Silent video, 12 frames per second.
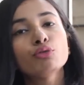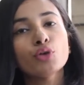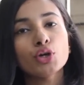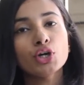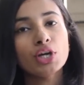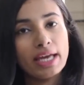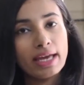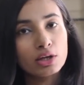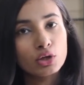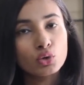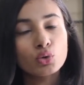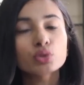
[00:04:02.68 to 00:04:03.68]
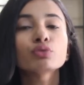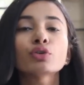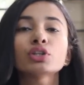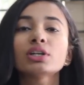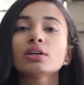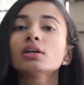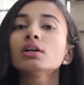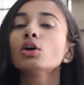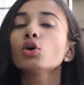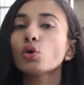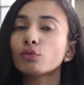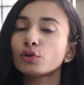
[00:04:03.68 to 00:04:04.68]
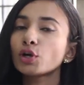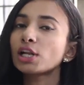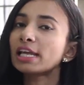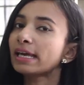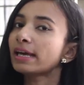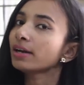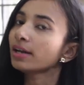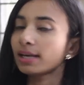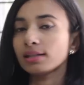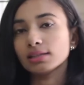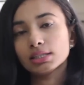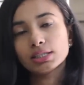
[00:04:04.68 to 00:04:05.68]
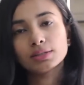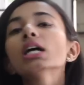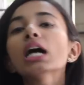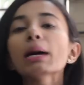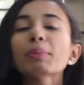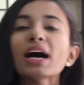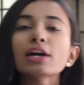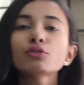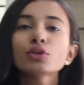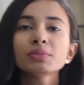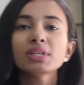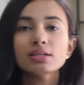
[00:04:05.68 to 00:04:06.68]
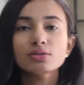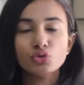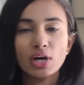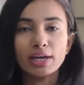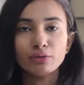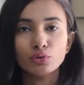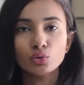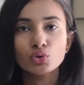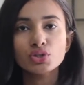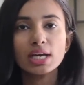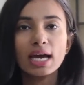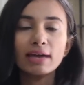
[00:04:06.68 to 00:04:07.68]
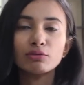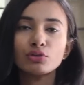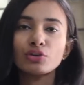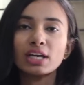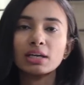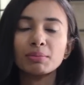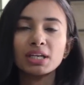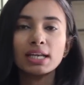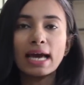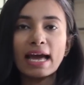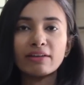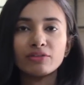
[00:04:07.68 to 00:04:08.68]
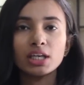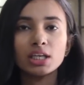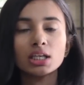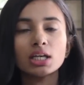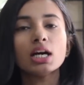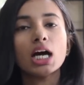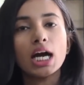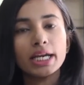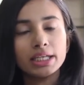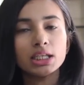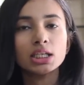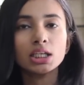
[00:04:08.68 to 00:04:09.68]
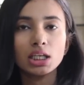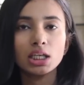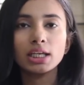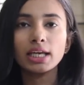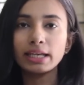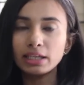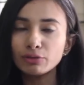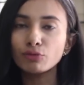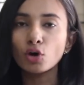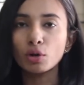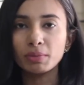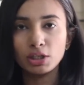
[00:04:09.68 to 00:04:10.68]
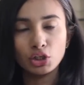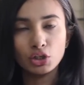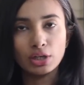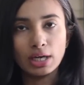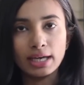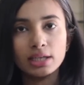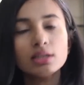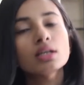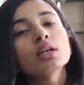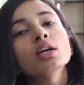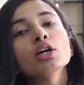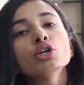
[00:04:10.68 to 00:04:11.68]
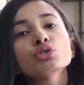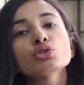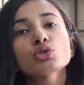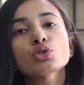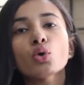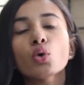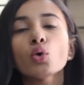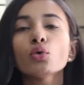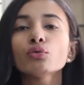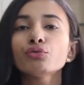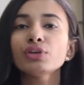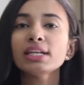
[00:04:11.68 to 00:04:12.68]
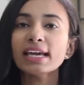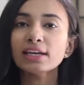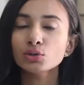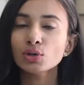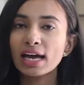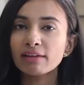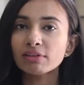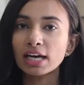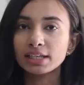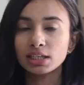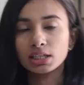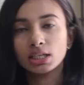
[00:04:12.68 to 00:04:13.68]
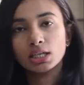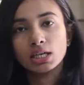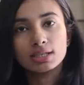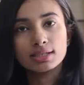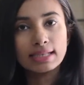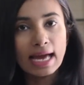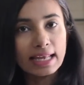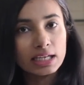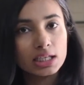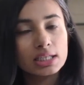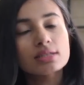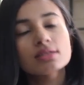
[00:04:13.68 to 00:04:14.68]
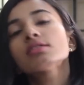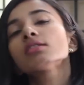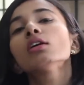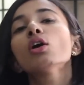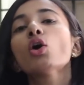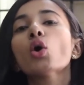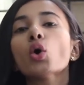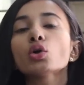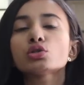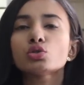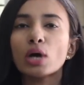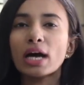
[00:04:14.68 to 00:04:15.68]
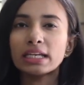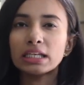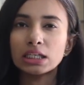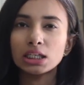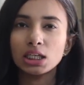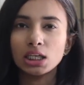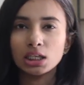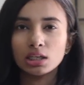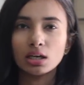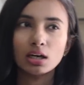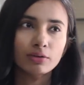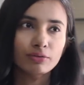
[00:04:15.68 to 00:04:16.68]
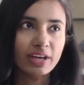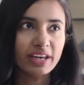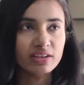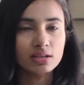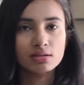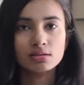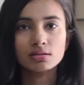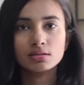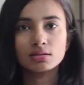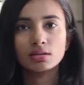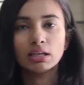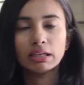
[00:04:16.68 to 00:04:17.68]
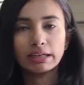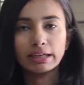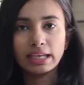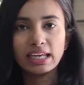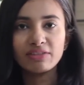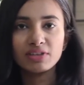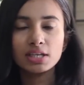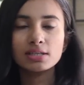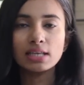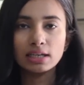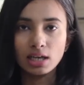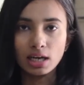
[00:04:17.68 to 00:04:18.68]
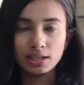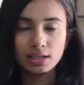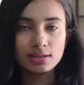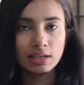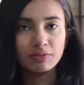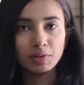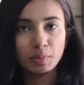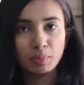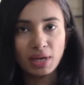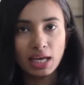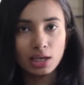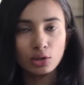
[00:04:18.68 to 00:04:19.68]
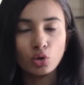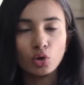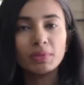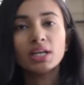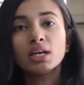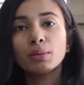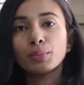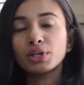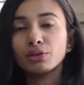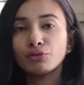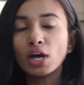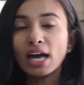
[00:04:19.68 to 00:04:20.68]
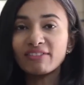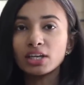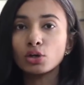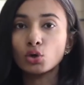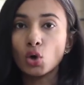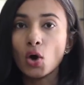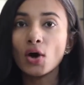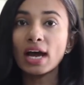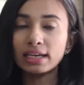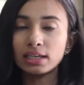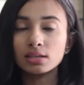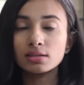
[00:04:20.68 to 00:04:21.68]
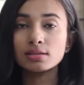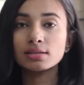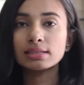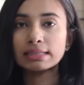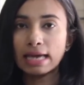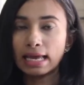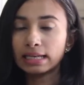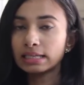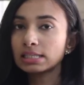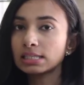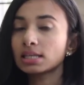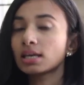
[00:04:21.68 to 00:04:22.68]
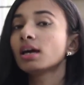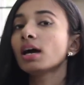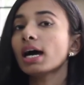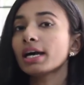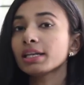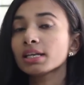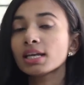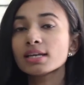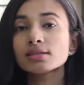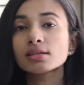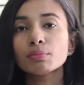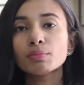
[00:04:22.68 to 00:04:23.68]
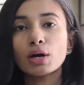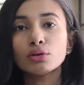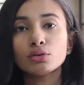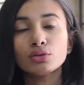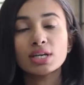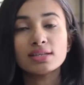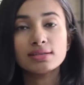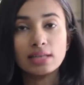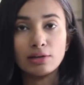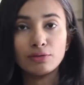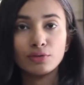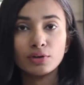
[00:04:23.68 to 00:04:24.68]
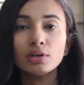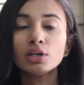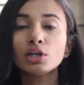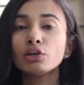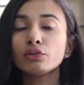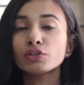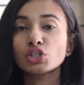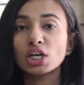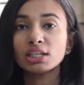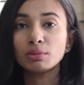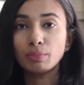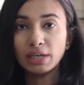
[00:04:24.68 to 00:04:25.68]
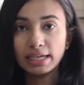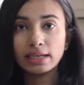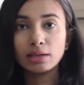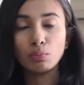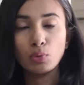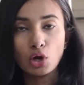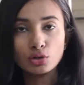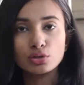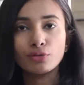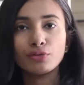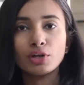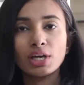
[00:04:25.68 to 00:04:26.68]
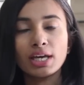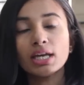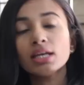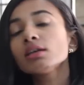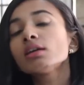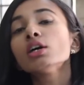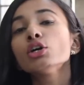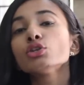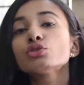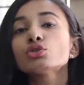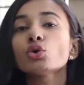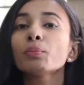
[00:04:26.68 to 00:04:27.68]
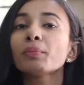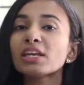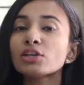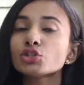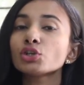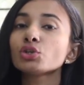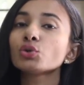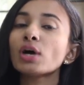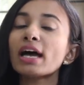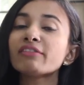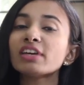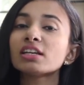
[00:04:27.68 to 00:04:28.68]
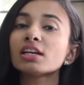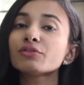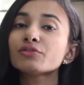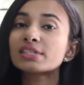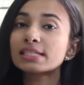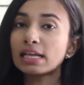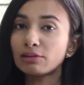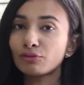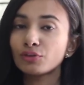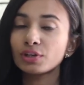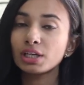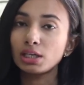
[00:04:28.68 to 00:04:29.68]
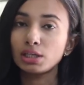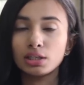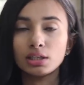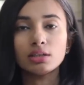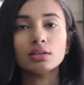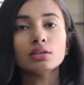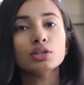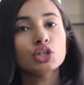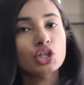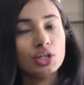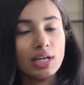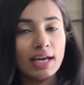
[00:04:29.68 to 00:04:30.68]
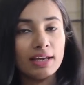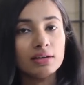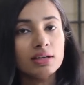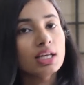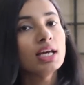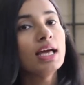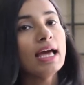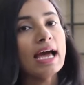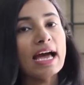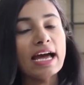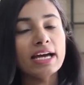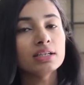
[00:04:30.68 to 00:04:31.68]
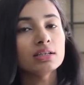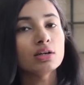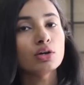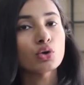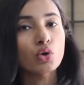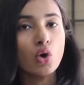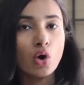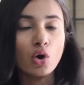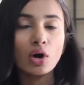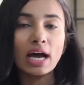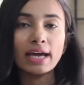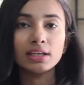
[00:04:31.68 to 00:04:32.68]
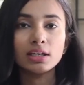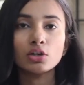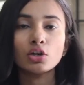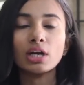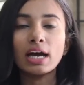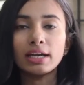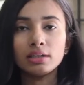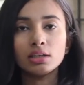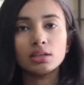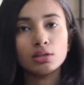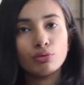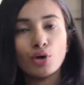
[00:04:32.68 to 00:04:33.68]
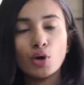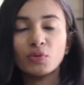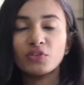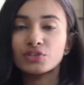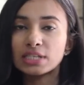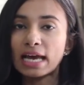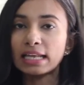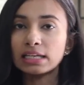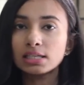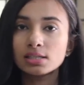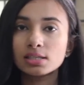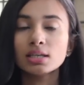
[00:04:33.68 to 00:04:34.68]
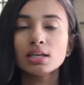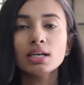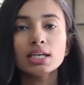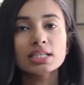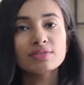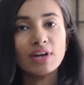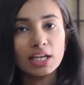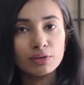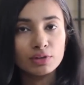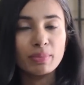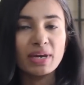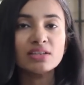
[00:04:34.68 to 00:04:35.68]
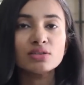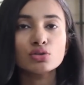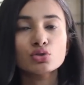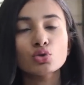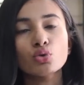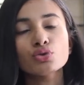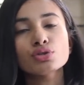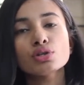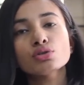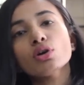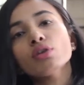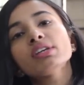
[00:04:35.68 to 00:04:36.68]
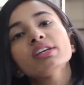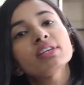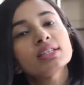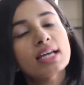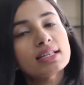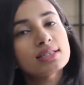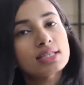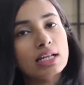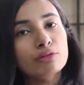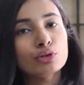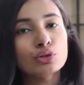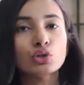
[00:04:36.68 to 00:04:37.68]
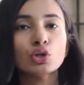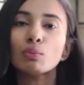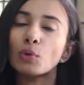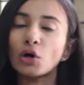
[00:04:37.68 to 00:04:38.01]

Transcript: for your hair growth, for the overall hair health. Apart from these dry fruits, I would recommend having onion in any form in your diet. So we like to have onion in our salads, also onion in various gravies and curries that we prepare at home. But if you're having raw onions in salads, onion has a compound known as sulfur, which are the building blocks of your hair. So make sure you have enough sulfur in uh, your diet and raw onion or onion in the form of salads is one of the best sources of giving that sulfur to your